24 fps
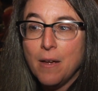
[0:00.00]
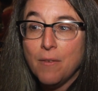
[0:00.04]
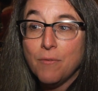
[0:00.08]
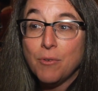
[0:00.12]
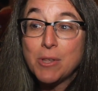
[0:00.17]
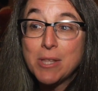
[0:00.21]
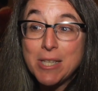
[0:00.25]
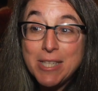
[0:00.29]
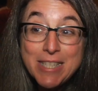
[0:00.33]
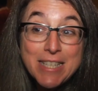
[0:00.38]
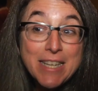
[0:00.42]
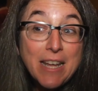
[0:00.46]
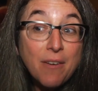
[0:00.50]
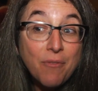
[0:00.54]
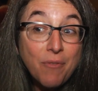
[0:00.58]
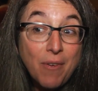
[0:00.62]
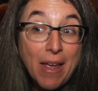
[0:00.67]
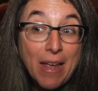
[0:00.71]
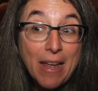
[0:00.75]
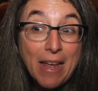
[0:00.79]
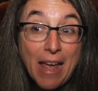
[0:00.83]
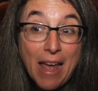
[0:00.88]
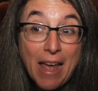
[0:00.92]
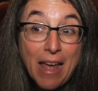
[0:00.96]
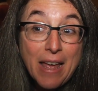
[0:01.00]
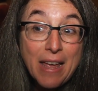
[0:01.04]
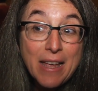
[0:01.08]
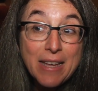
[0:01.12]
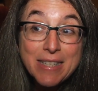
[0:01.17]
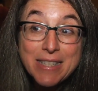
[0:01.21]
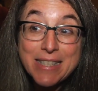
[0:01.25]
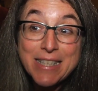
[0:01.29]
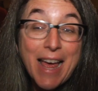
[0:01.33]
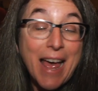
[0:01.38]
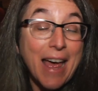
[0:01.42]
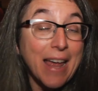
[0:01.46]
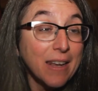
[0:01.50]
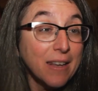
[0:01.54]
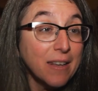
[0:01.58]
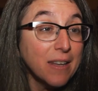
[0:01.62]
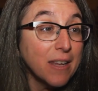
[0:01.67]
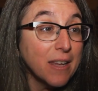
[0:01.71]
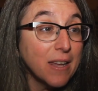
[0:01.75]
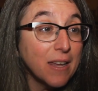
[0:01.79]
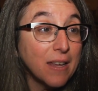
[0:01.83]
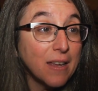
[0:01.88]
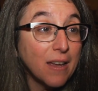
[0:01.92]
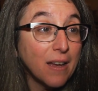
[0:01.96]
For the CFAA,
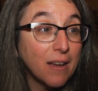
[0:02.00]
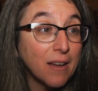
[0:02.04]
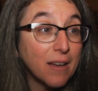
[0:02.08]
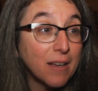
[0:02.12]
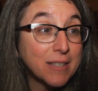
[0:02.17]
sadly,